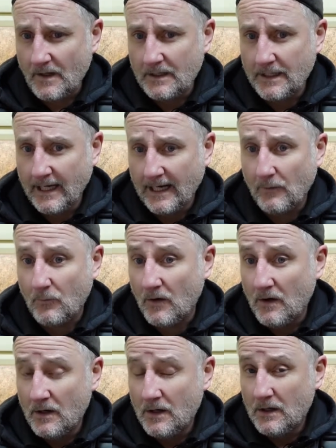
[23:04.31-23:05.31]
Now,
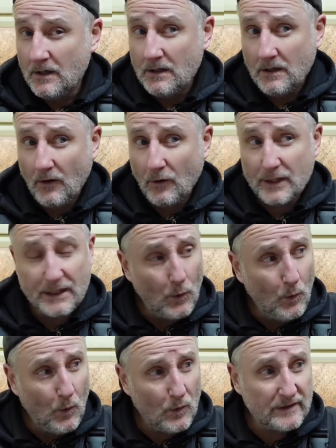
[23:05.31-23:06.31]
I
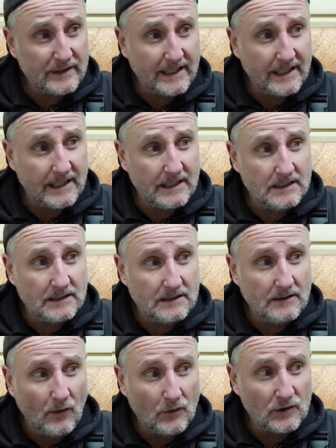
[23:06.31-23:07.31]
ordered it
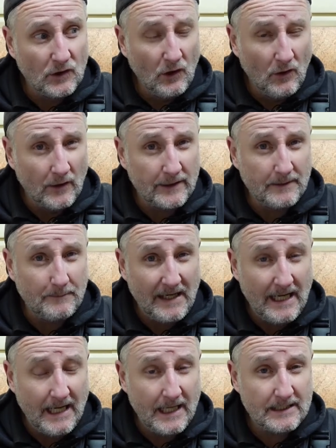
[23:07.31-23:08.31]
online
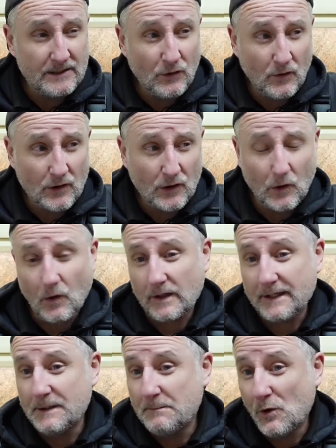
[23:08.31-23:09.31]
about 9 o'clock
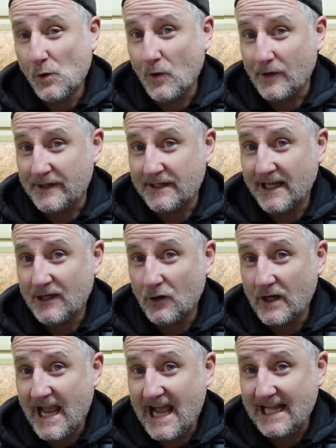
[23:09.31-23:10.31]
in the morning, and
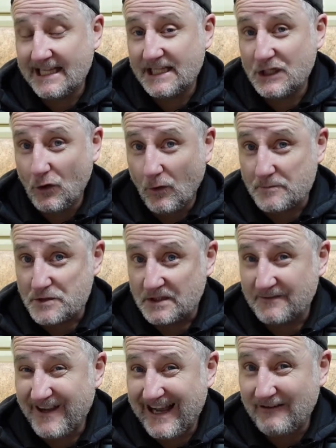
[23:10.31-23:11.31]
I had the option
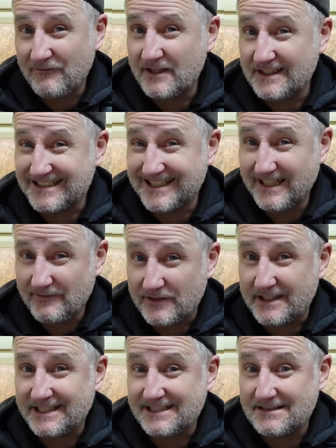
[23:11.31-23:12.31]
of having it
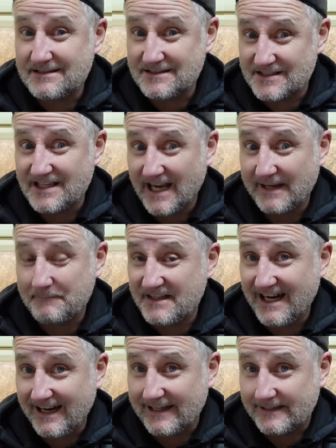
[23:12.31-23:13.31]
delivered the same
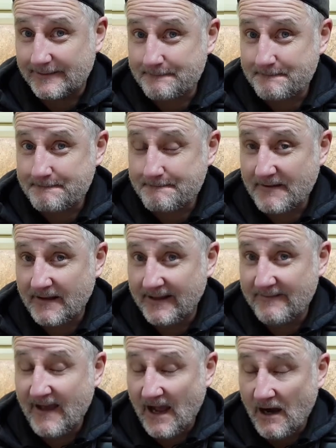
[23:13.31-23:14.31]
day
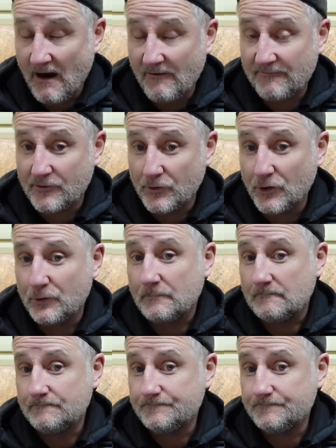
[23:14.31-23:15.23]
in that afternoon.